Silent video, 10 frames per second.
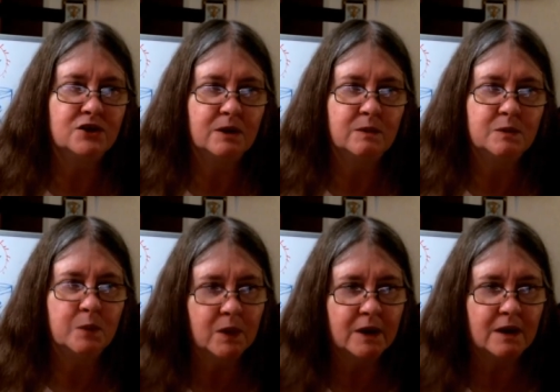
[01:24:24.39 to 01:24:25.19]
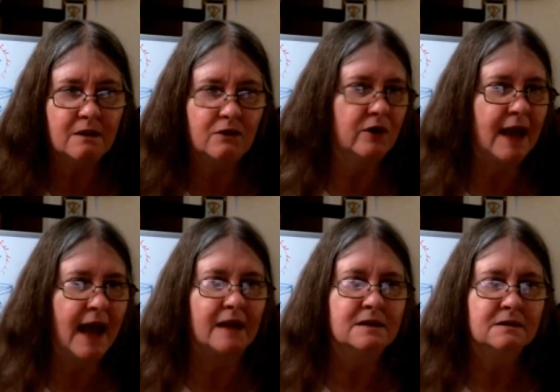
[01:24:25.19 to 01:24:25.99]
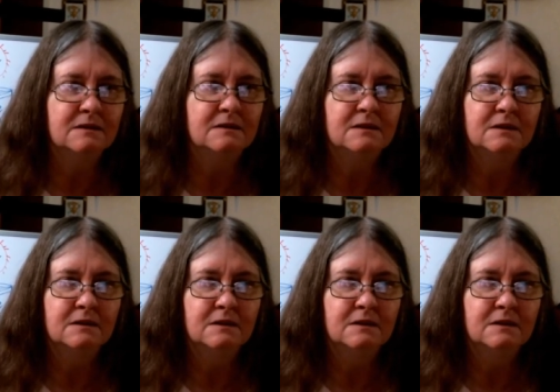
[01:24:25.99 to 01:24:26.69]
because she was born in 1938.